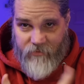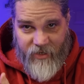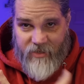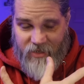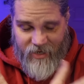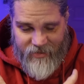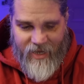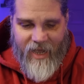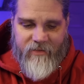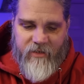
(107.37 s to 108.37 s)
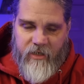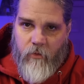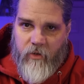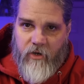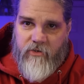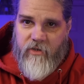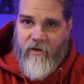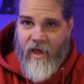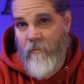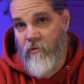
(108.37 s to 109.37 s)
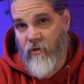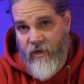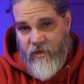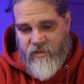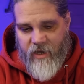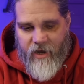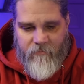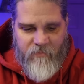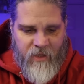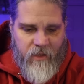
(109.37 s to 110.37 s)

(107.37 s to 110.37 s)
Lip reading: things like that, then you want to use an Apple AirTag.